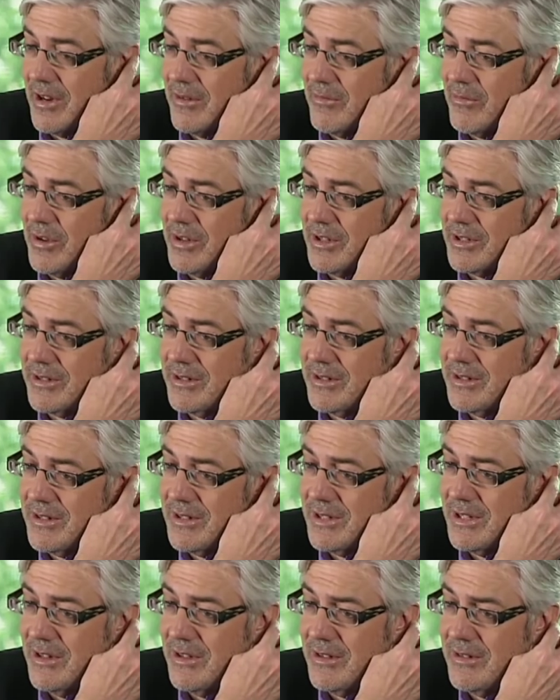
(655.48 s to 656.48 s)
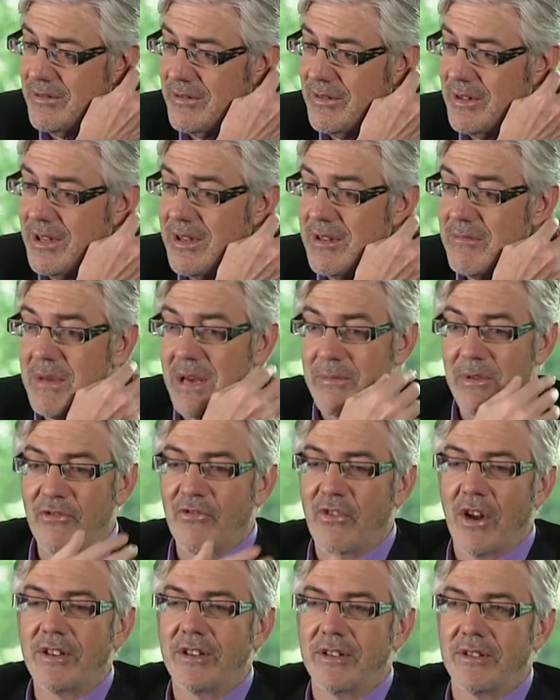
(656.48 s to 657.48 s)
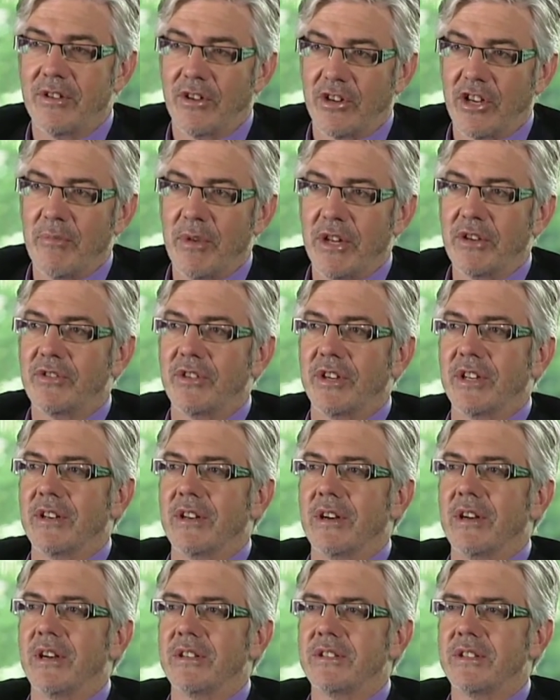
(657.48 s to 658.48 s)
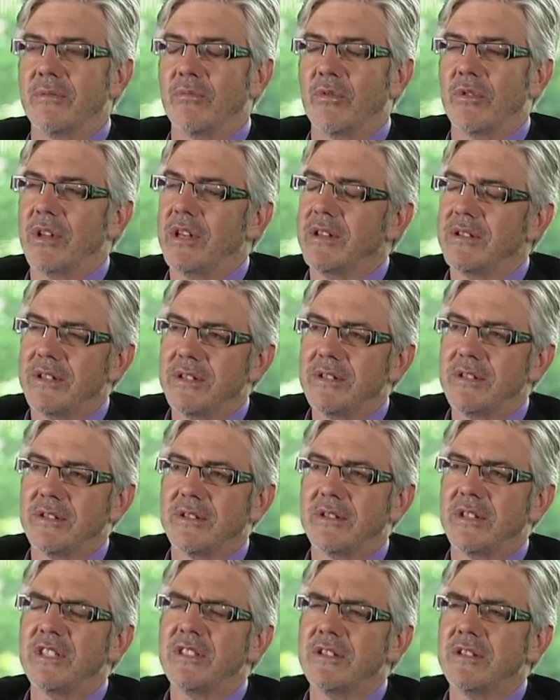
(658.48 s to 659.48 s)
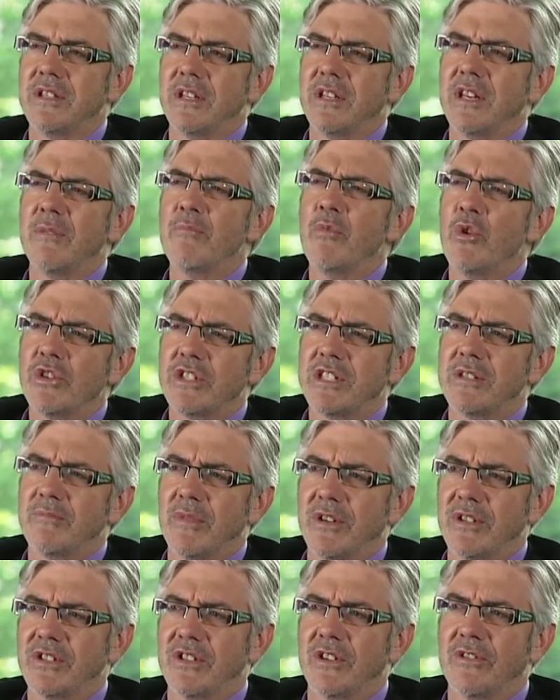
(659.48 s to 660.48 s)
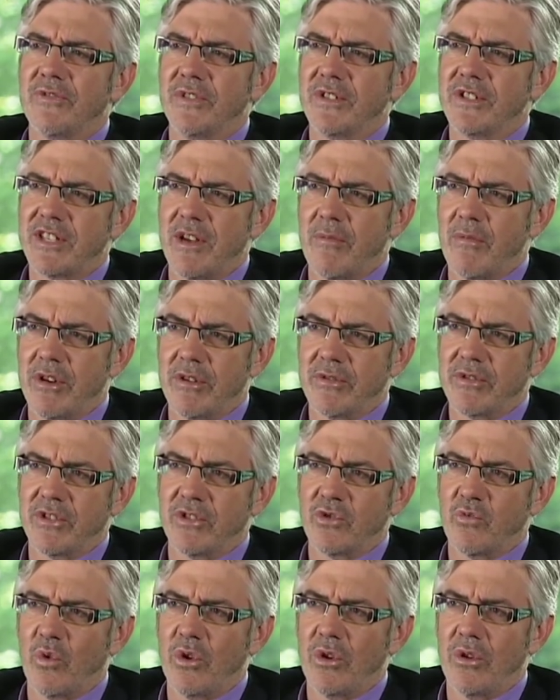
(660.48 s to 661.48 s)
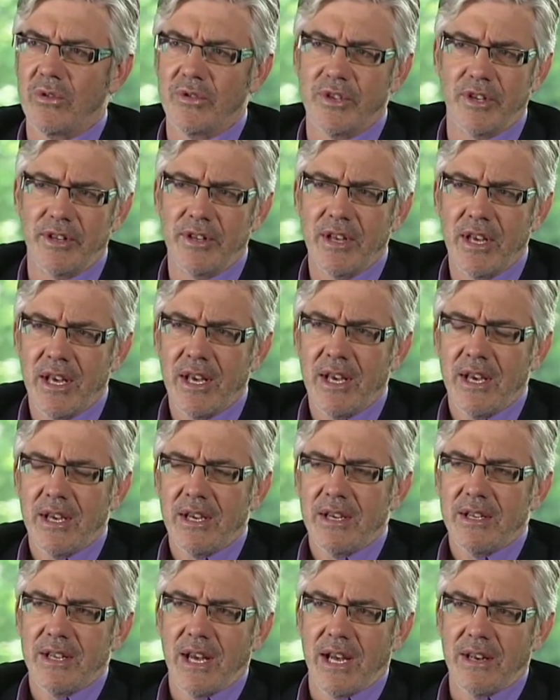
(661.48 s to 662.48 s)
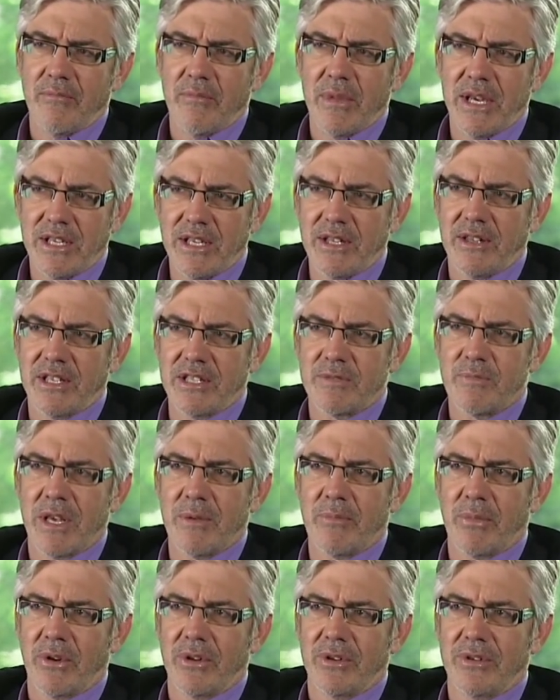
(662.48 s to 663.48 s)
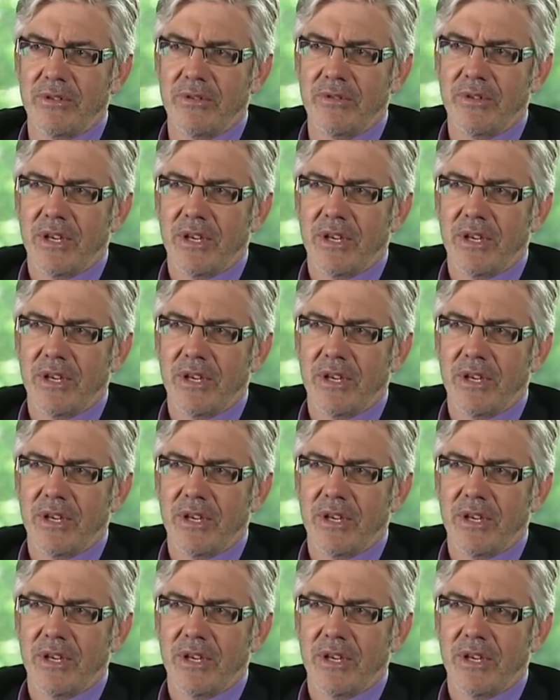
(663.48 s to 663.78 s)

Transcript: I'd want to, you know, maybe front a documentary, and I, I said, well, that, this is this is immersing myself in someone else's world and and meeting these people who